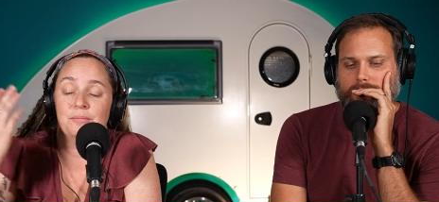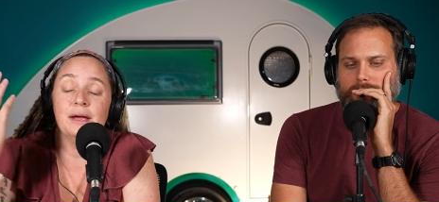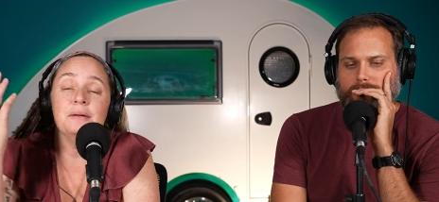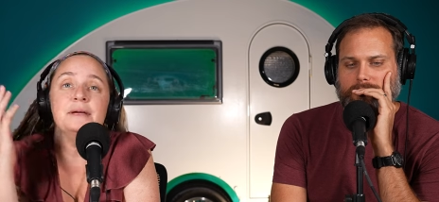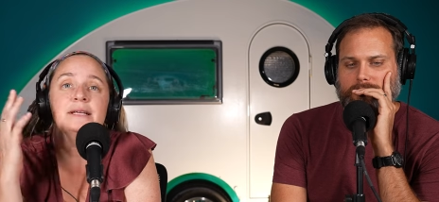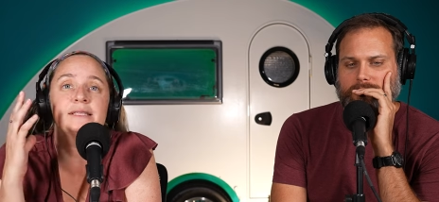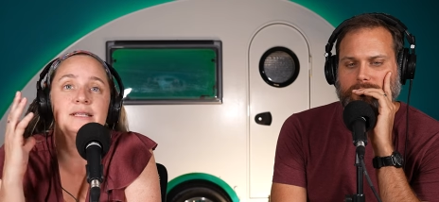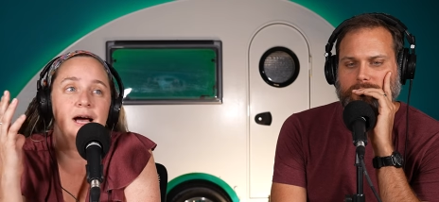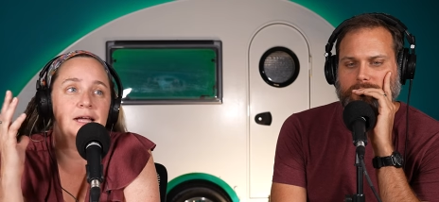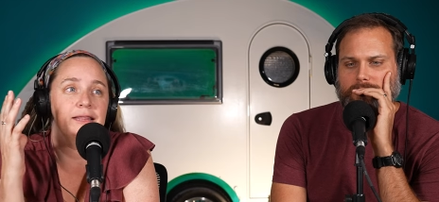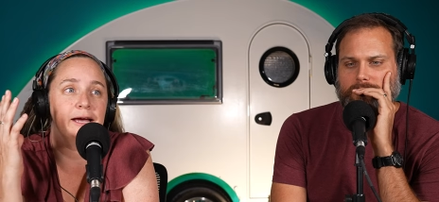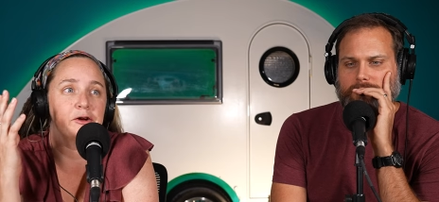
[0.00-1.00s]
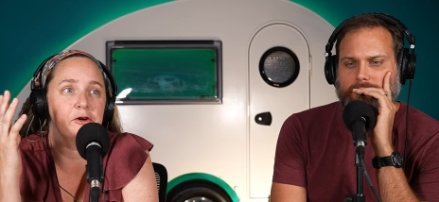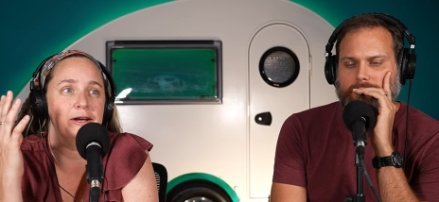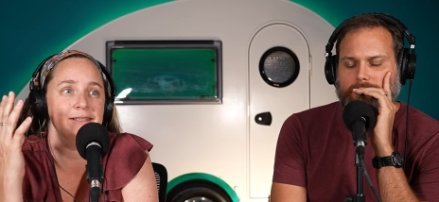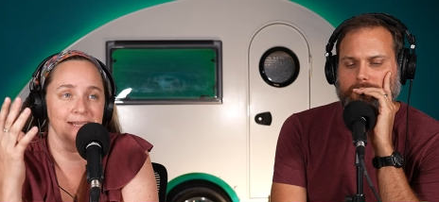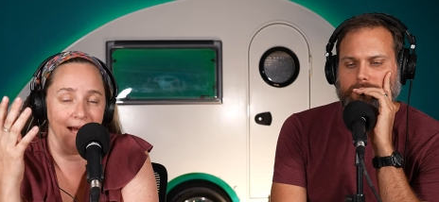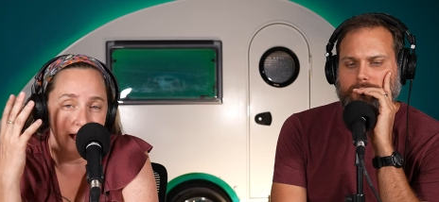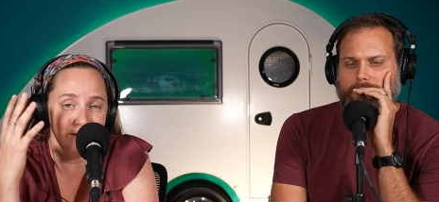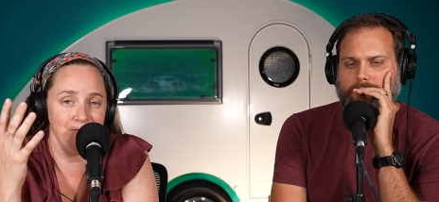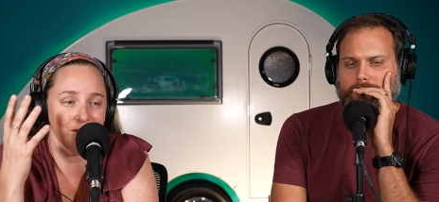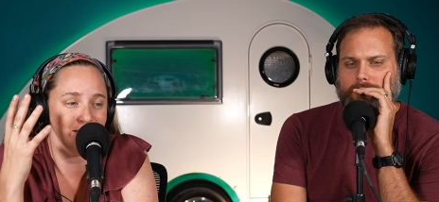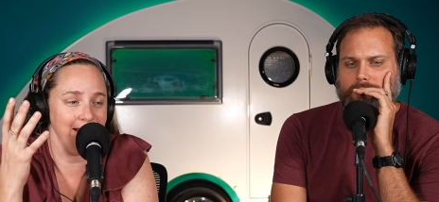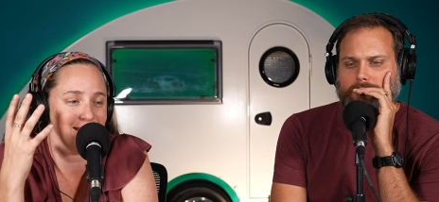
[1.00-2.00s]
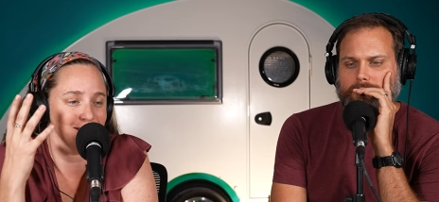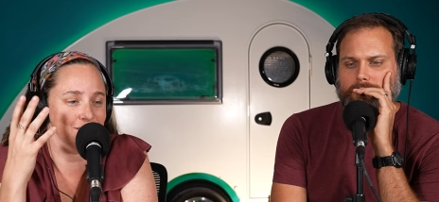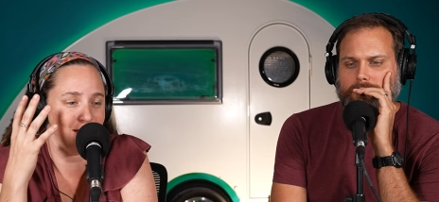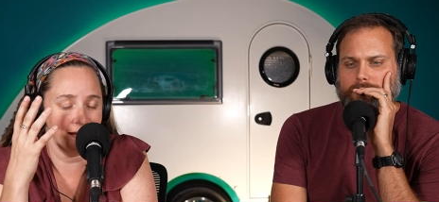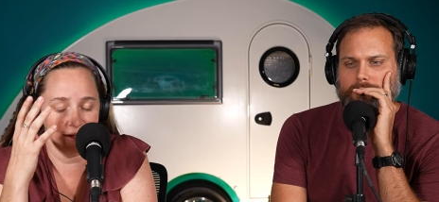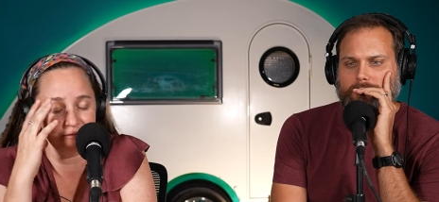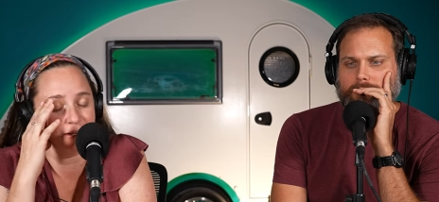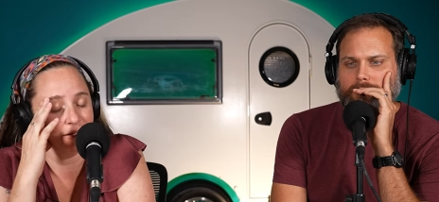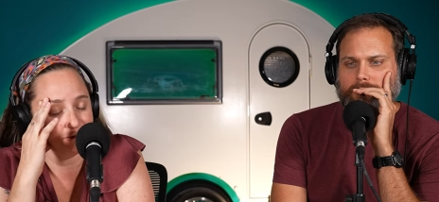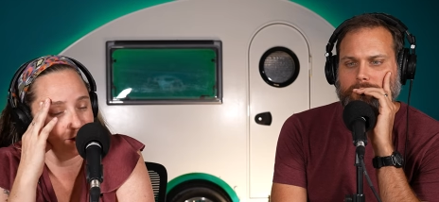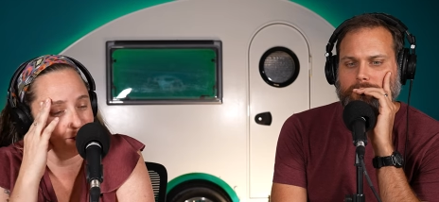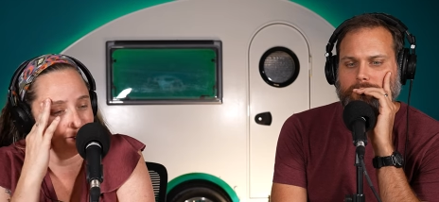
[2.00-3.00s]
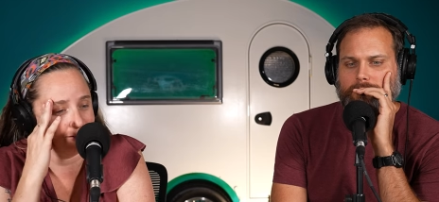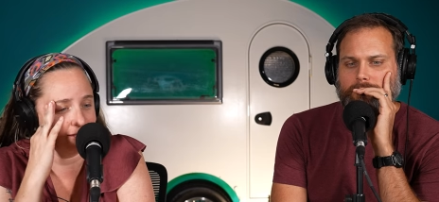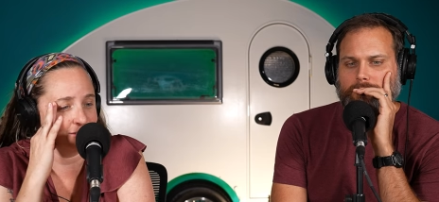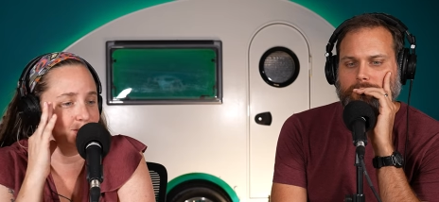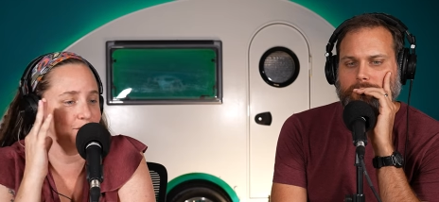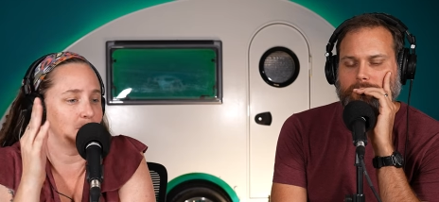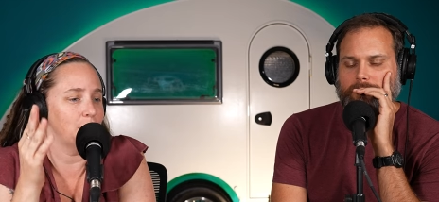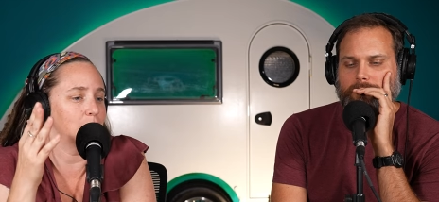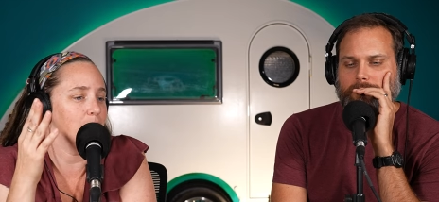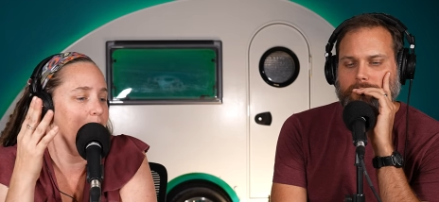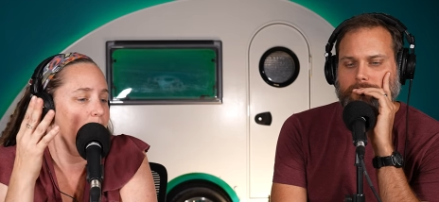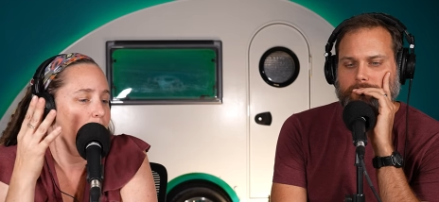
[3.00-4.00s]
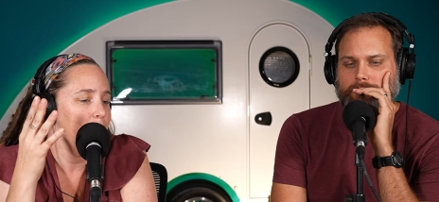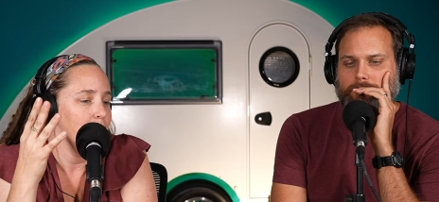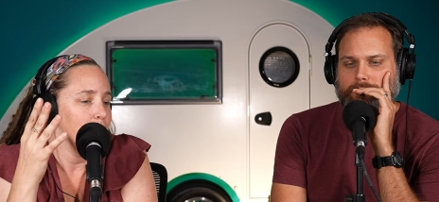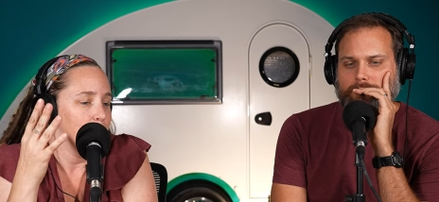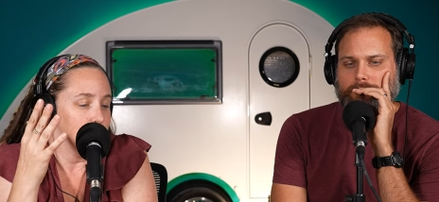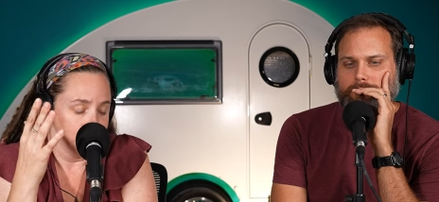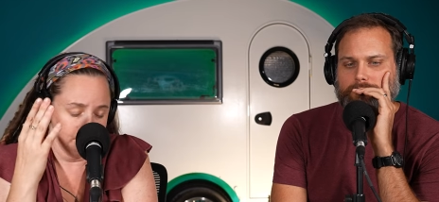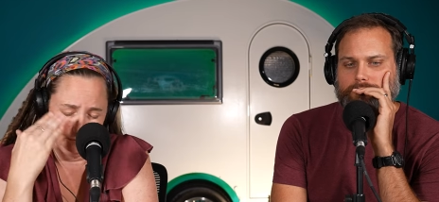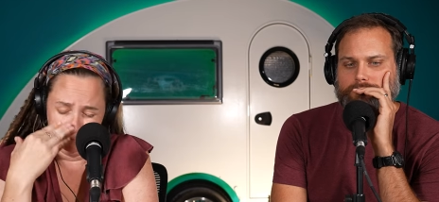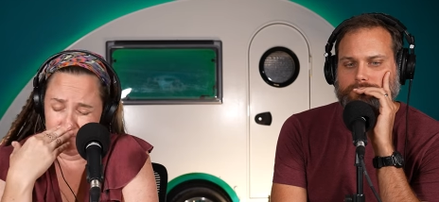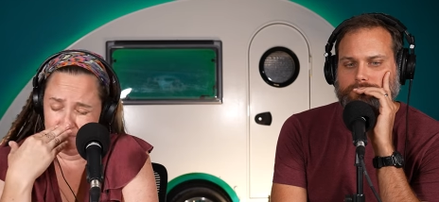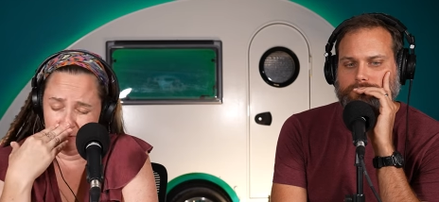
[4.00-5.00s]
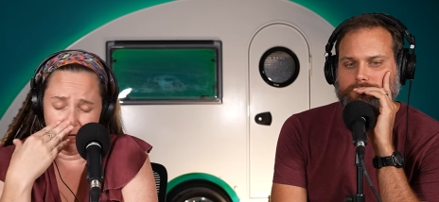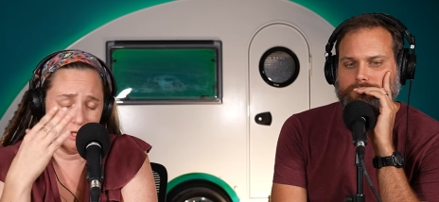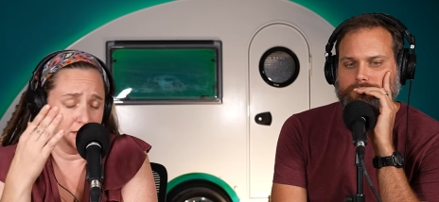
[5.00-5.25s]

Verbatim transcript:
Speaker 1: Maybe it's not that crazy. I feel like it's, I've never heard of this. So mm-hmm. I'll